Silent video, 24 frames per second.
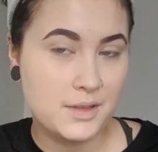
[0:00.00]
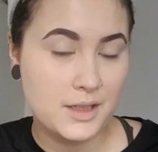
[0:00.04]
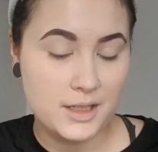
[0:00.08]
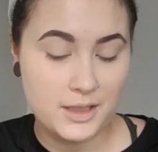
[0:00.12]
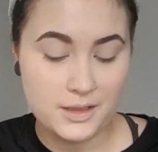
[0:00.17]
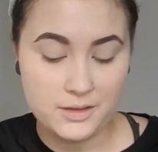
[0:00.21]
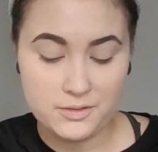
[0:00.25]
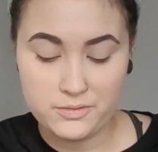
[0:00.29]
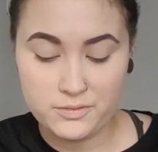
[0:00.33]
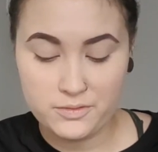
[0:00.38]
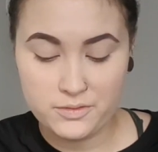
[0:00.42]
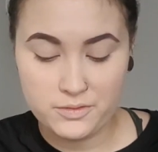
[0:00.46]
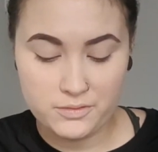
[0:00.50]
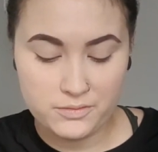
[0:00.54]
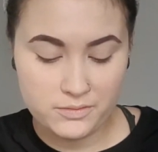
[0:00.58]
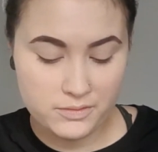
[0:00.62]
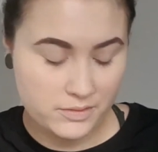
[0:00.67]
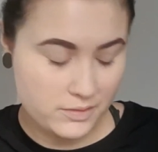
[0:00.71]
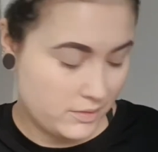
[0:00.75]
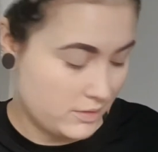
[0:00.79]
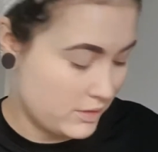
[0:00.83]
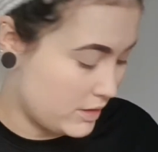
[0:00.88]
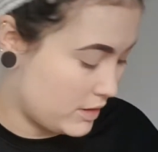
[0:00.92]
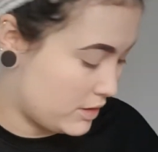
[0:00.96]
I don't know,
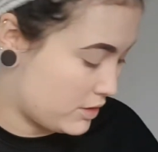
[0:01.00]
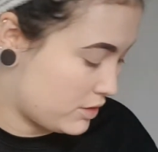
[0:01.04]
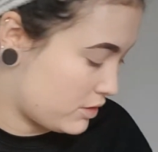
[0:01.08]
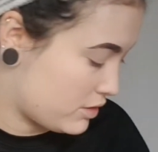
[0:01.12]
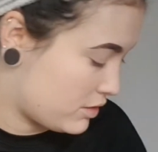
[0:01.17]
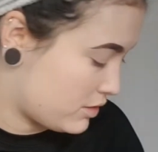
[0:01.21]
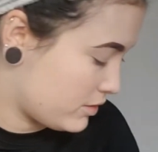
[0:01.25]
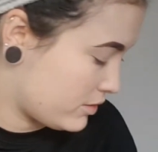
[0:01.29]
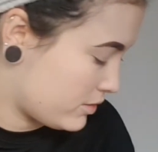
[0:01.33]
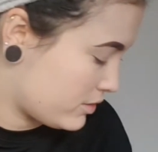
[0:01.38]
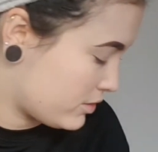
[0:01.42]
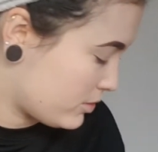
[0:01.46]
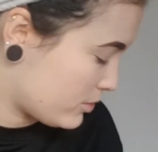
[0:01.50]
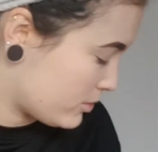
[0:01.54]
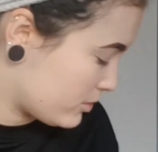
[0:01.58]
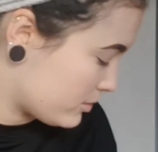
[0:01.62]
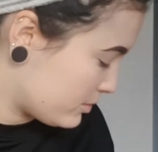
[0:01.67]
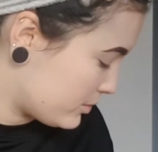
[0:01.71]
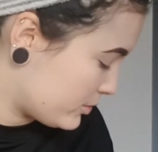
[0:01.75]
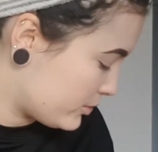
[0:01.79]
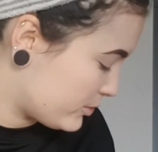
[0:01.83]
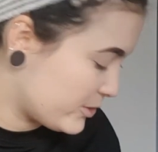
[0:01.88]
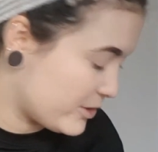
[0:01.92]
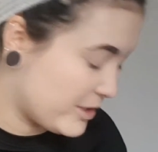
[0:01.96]
it just looks
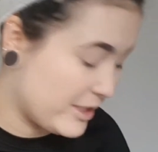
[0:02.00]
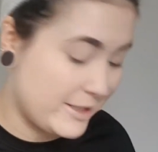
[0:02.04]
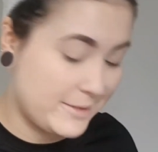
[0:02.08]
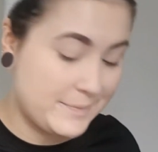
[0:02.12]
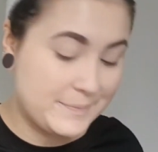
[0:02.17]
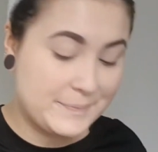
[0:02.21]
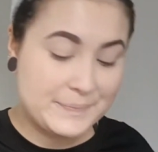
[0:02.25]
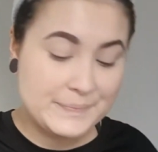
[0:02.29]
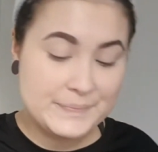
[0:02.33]
horrible. Okay,